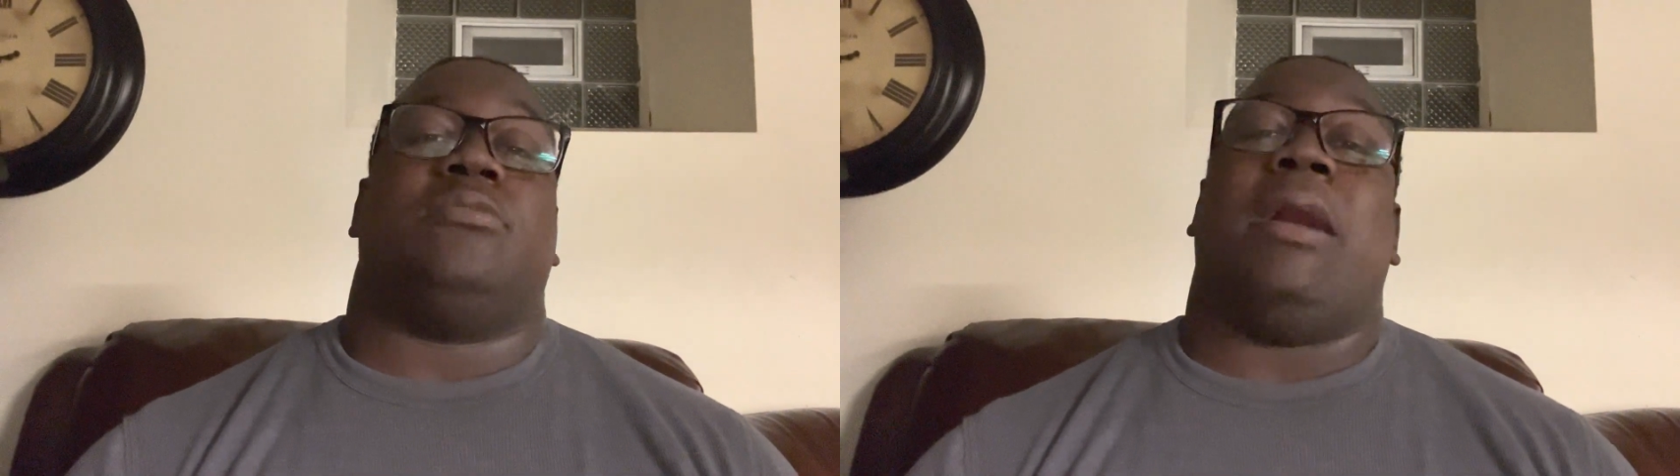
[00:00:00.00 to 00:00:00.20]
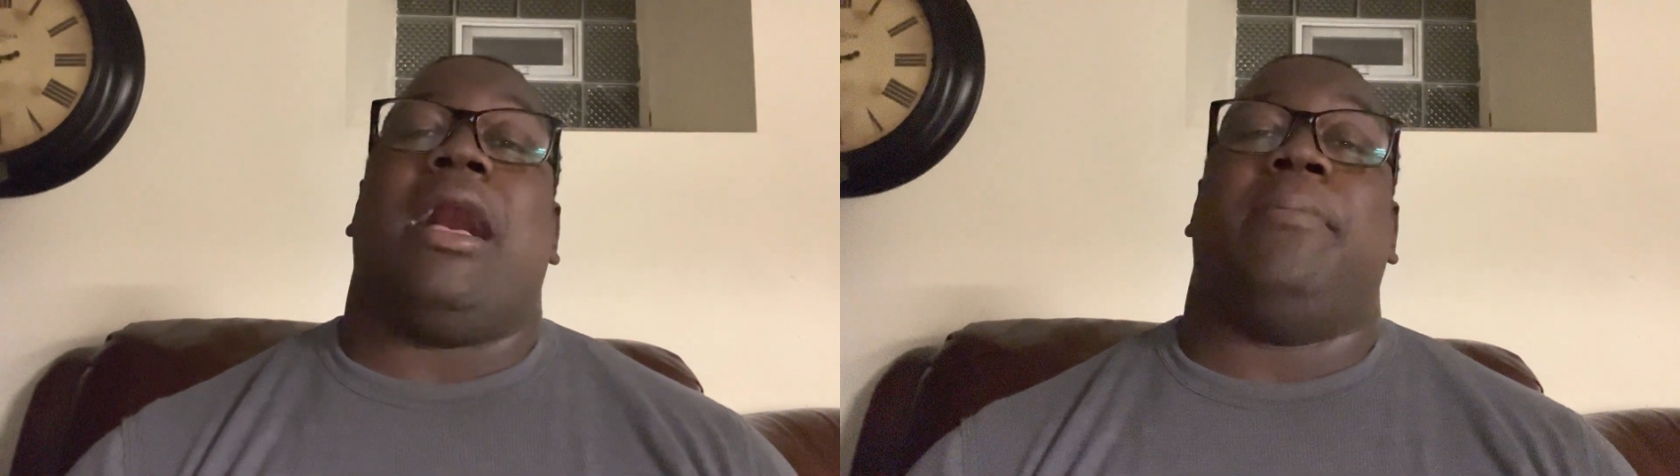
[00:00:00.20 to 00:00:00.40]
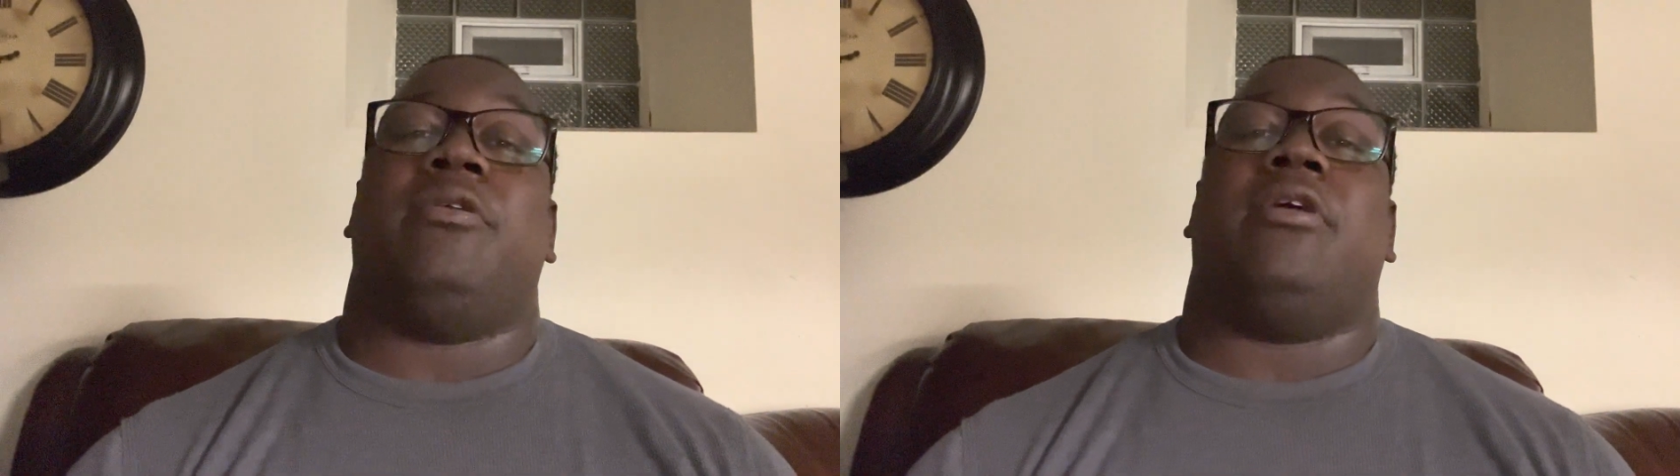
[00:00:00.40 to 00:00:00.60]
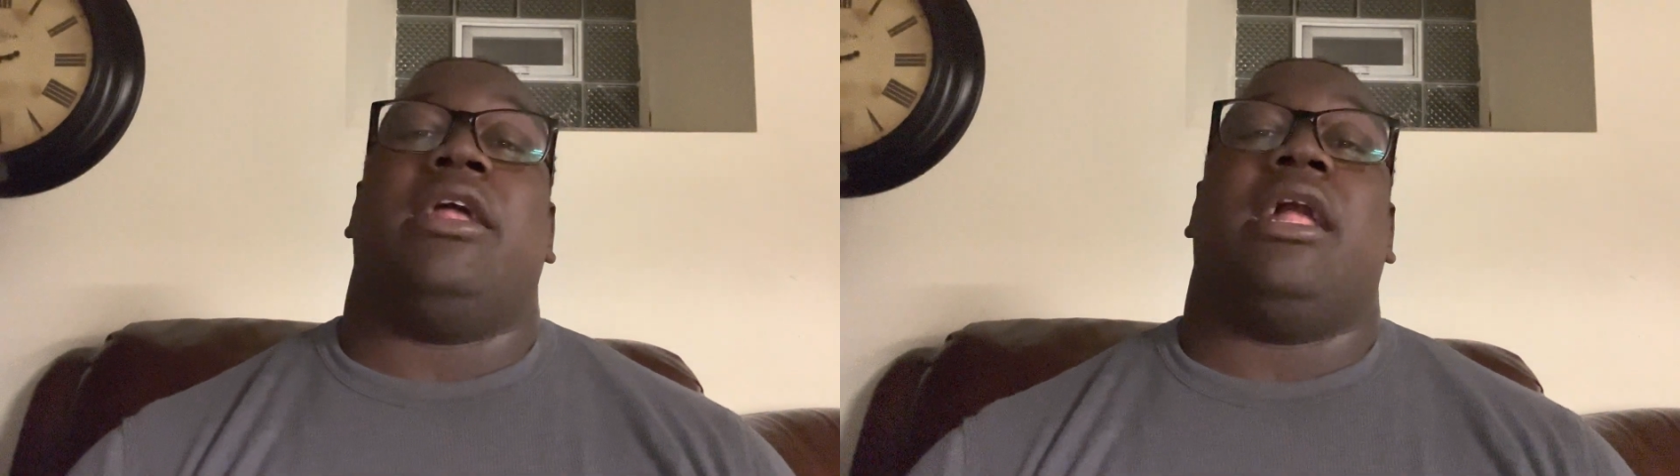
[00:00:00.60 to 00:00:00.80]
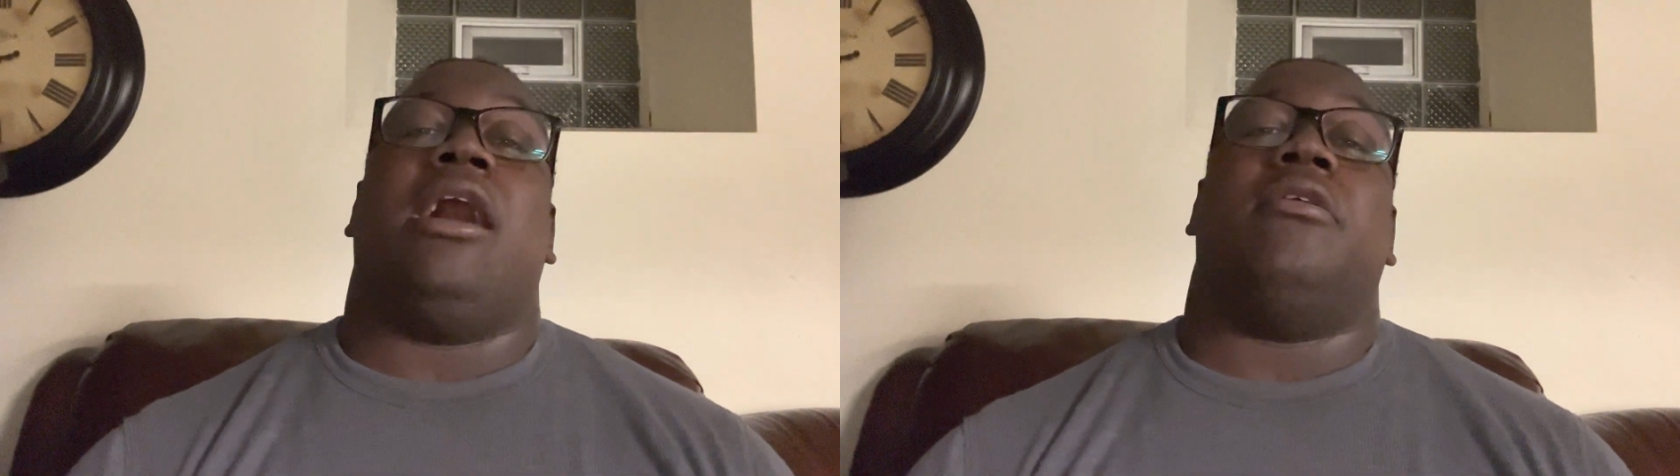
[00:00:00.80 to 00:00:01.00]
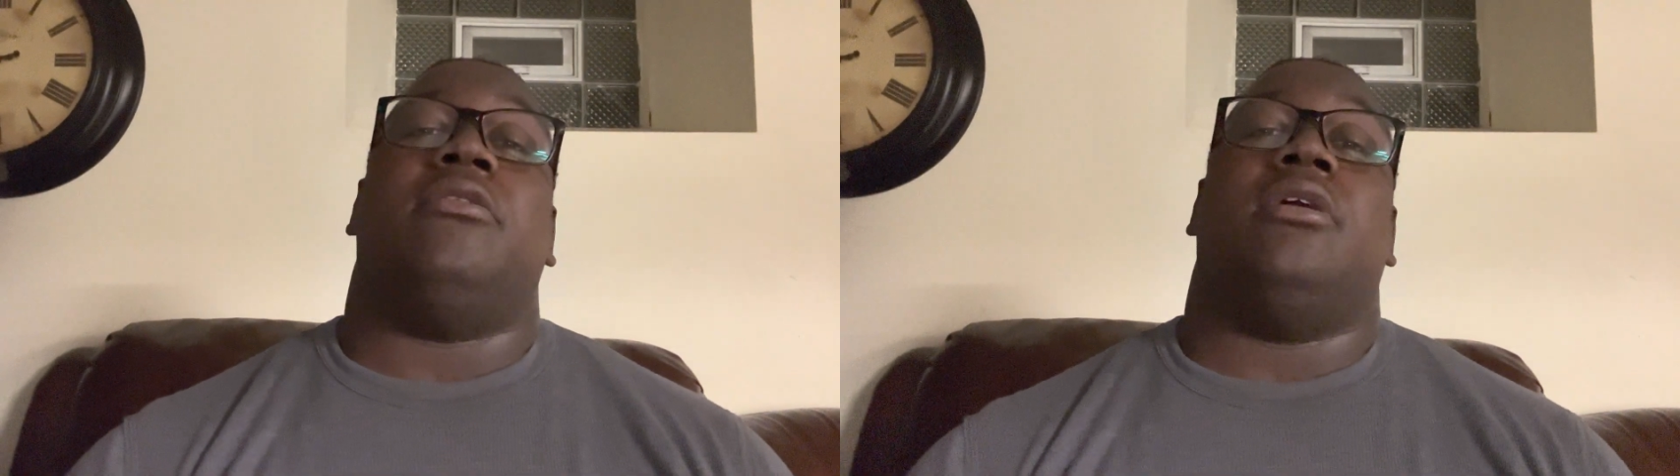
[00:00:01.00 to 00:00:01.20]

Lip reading: pop it right out.